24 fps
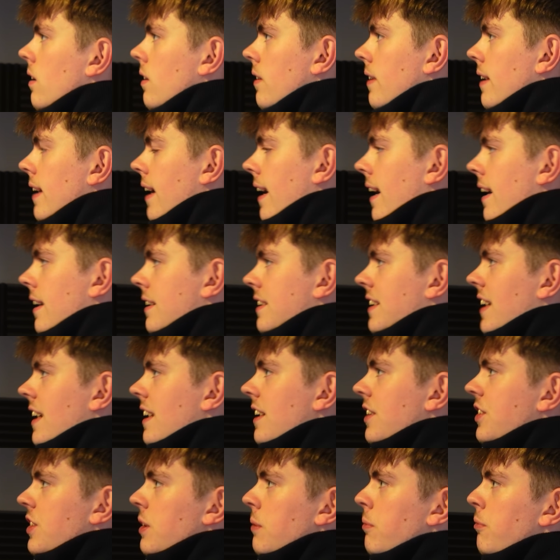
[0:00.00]
Hey, tell
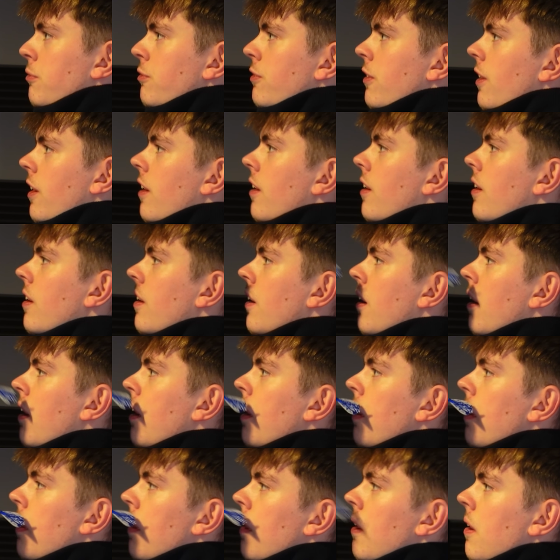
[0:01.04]
you something.
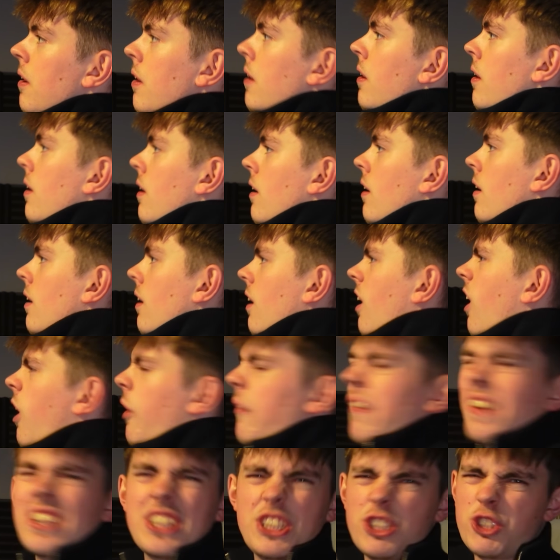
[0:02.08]
Oh,
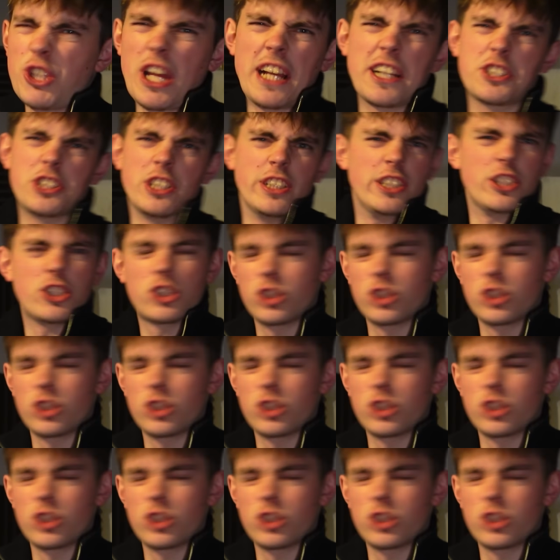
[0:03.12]
this is excellent